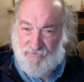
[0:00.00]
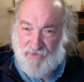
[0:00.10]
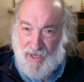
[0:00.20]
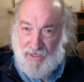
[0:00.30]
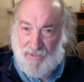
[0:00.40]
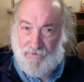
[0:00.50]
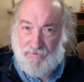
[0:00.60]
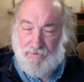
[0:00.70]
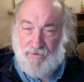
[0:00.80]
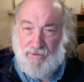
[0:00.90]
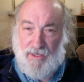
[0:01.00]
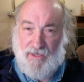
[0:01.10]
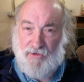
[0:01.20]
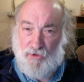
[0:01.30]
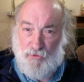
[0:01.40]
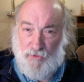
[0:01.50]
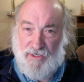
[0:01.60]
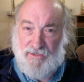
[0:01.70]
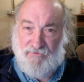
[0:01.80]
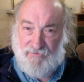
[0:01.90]
of God, and you
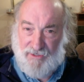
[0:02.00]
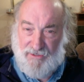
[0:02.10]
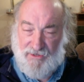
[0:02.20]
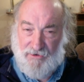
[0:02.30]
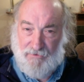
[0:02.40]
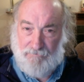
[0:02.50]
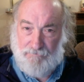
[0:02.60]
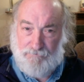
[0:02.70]
need to flee there.